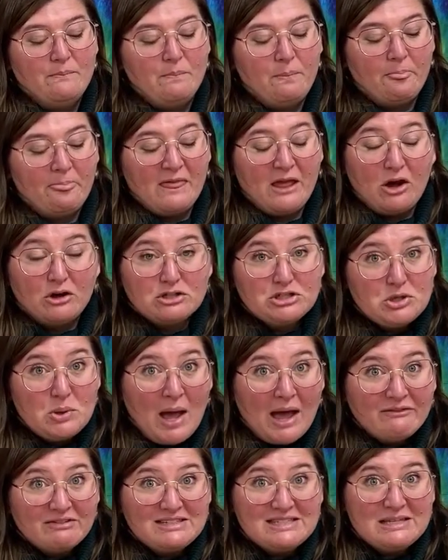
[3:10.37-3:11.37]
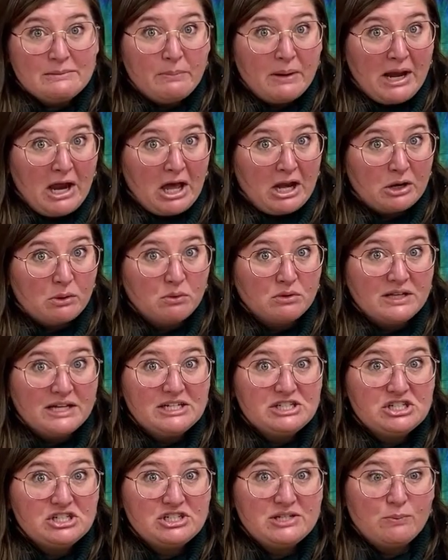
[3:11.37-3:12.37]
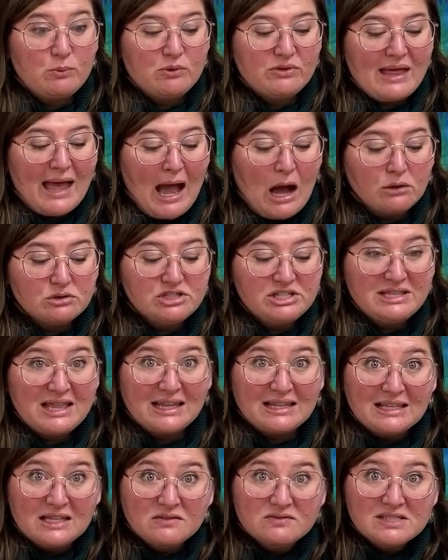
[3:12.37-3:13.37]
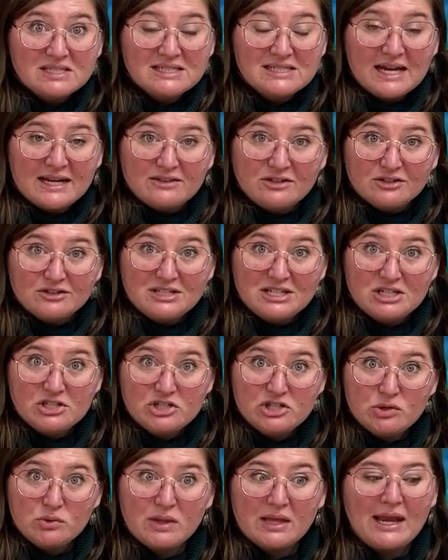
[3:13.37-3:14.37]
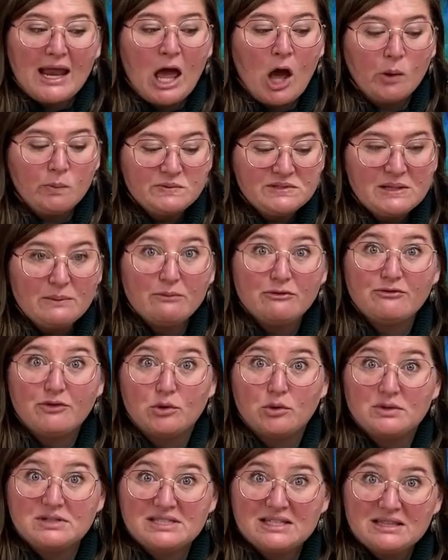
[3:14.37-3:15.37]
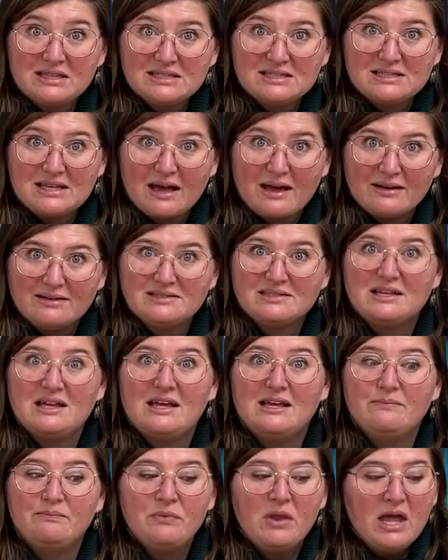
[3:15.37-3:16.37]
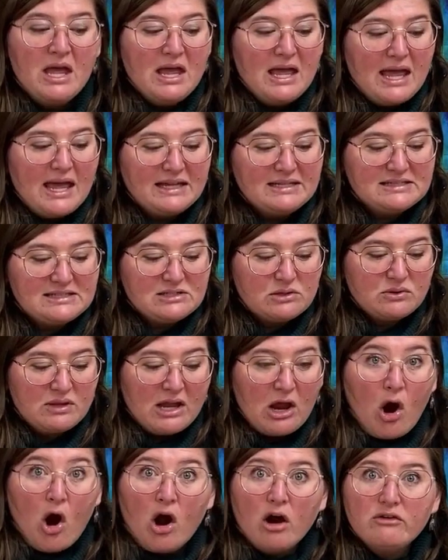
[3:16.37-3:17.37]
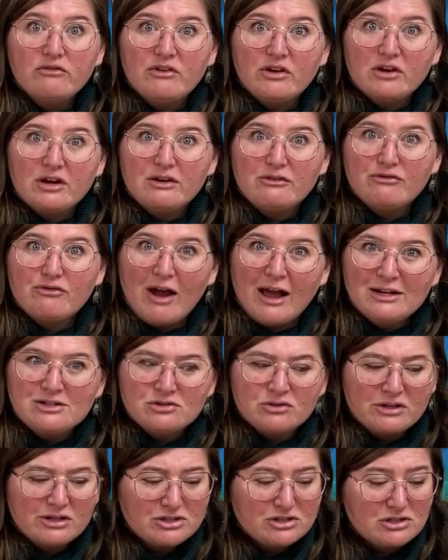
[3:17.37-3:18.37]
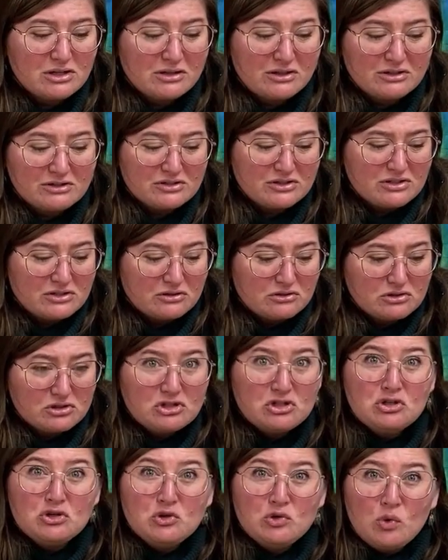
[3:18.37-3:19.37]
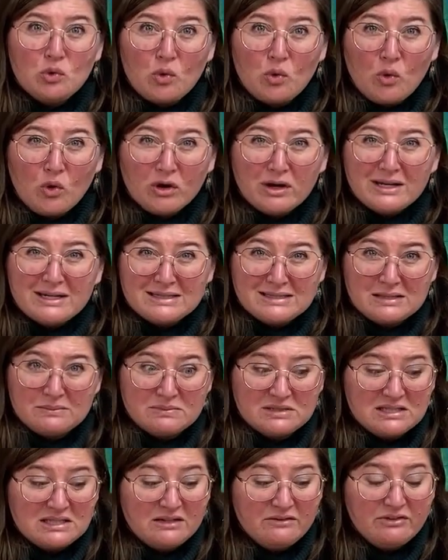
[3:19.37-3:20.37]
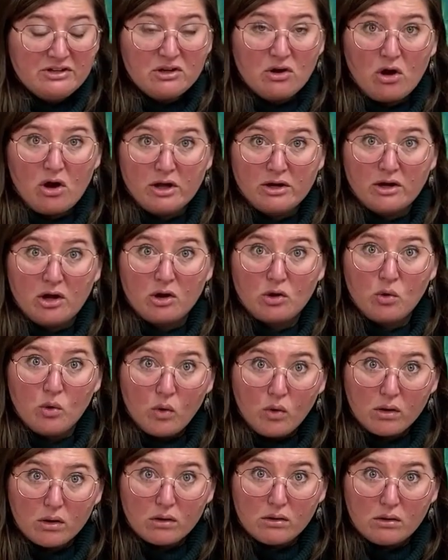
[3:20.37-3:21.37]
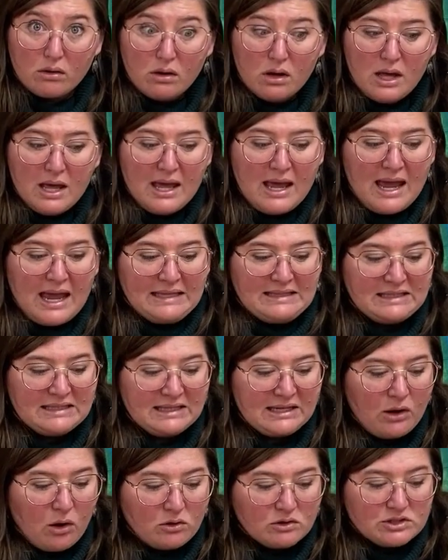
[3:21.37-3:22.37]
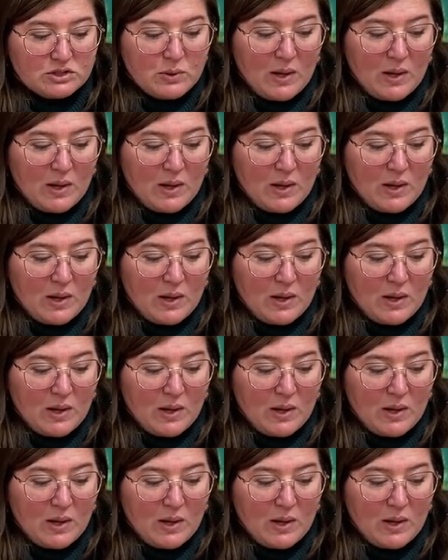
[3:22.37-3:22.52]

They also have a symbiotic relationship with algae that lives inside their tissue that helps them photosynthesize and and so they are very fragile. There's there's two organisms living on a coral and then they also